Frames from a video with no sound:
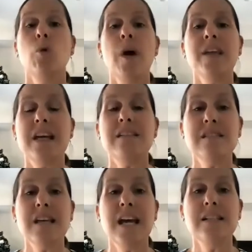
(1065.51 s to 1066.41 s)
where they
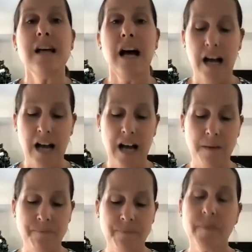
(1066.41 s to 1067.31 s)
said,
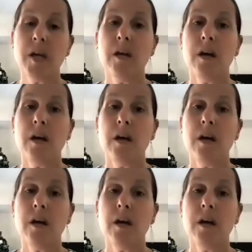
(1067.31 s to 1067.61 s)
um,